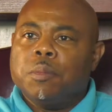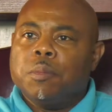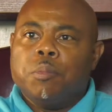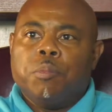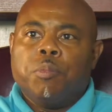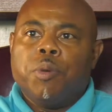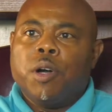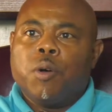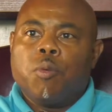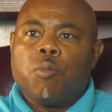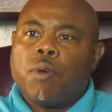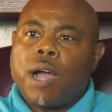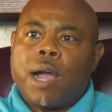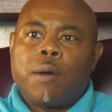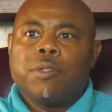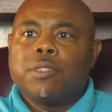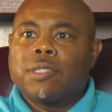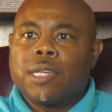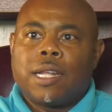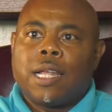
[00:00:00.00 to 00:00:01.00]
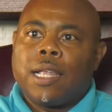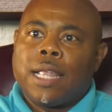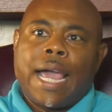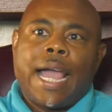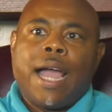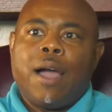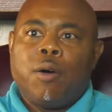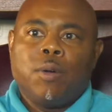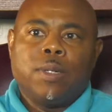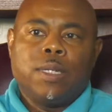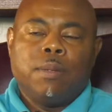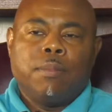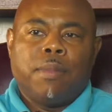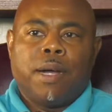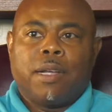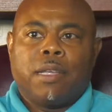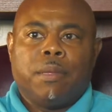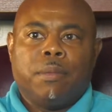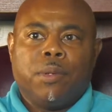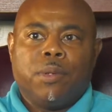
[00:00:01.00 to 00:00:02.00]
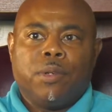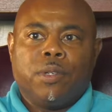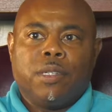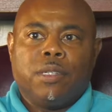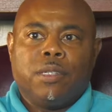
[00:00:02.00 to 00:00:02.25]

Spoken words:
But why was that allowed in my community?